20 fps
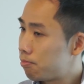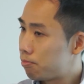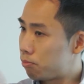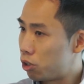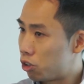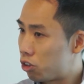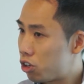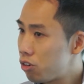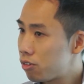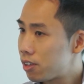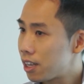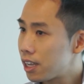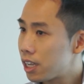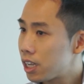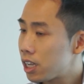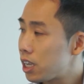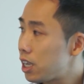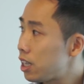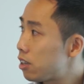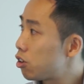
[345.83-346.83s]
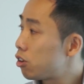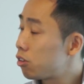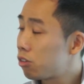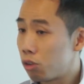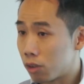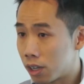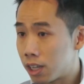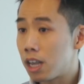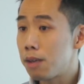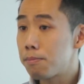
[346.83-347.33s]
producing heat
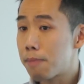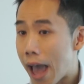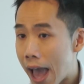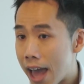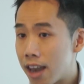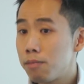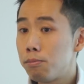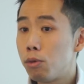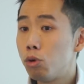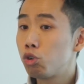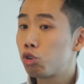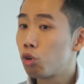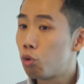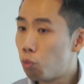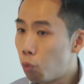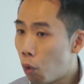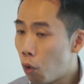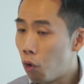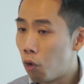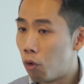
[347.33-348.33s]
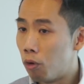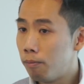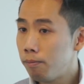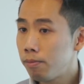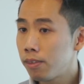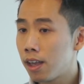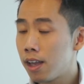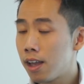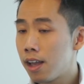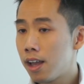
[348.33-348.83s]
to keep animals warm,